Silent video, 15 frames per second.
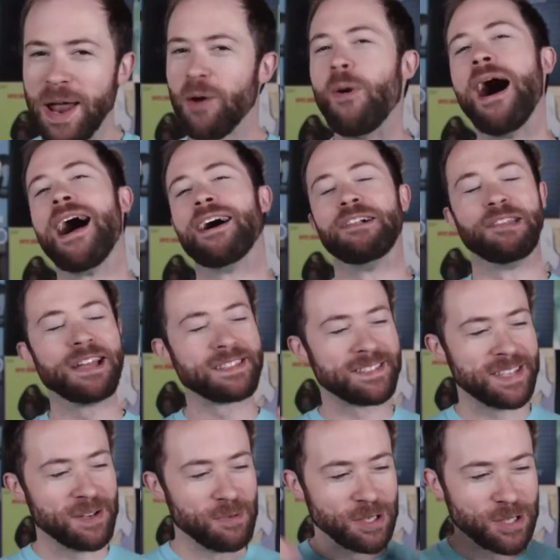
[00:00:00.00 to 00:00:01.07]
been a while, let's
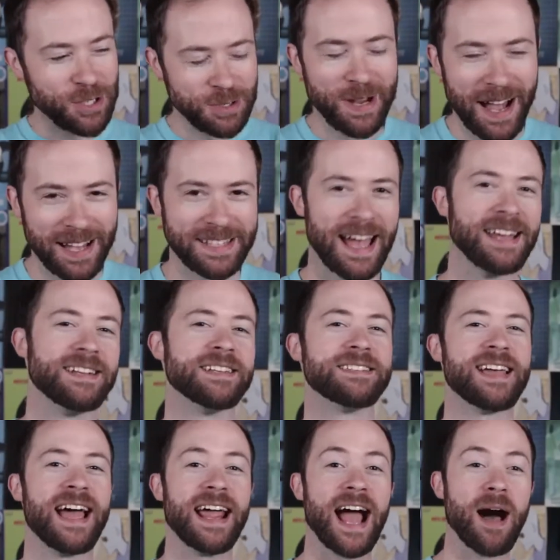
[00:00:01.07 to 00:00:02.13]
see what you guys had to
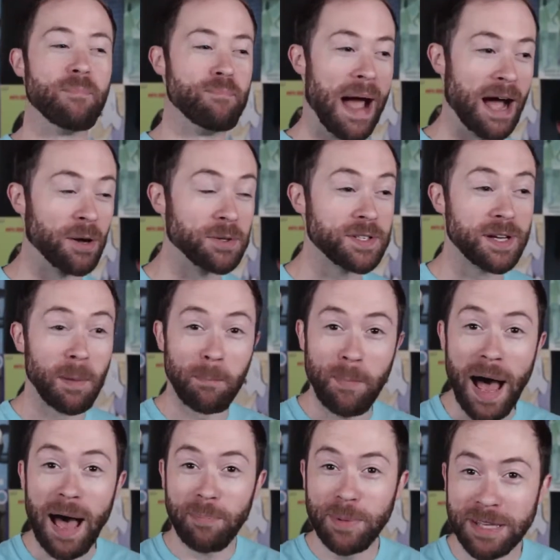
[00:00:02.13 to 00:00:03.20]
say about
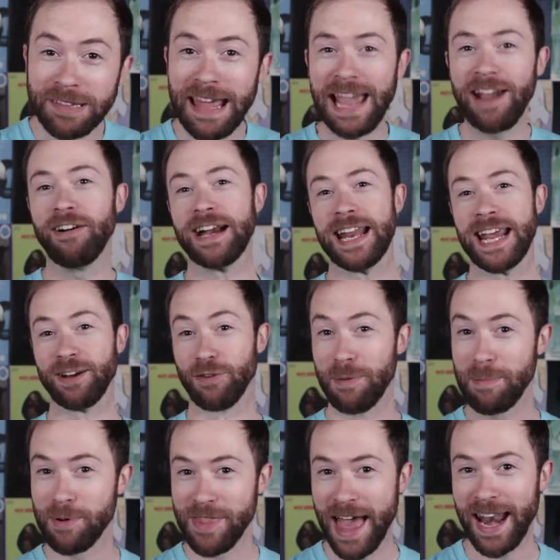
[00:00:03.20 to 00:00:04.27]
popularity.
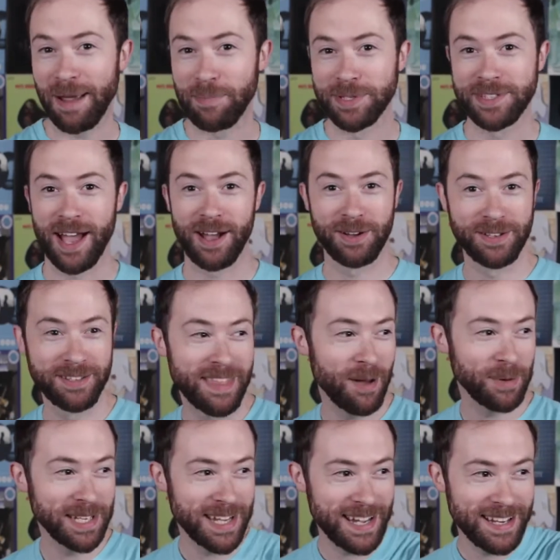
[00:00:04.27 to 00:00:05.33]
Remember that episode
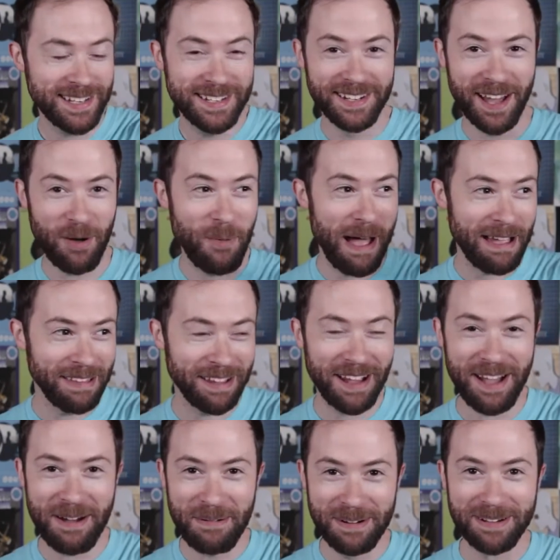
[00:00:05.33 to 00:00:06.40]
that we did a while
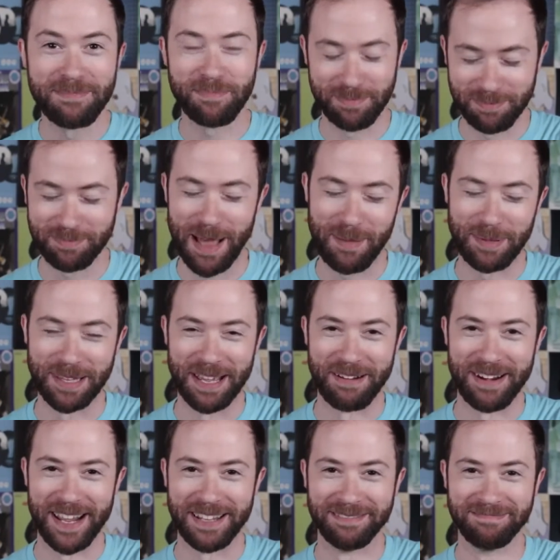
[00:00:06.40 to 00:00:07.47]
ago?
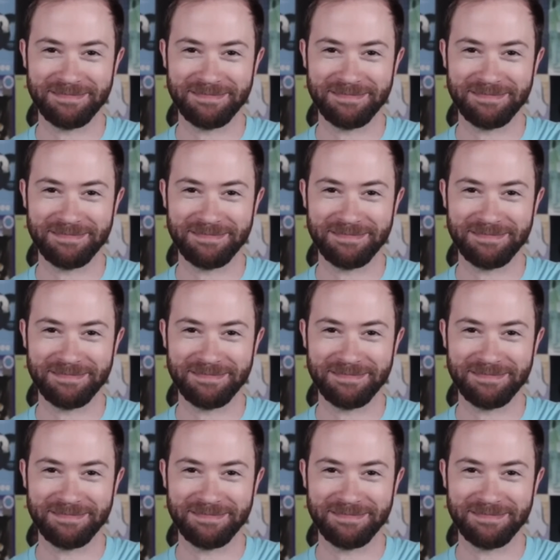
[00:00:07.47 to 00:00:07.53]
Popularity.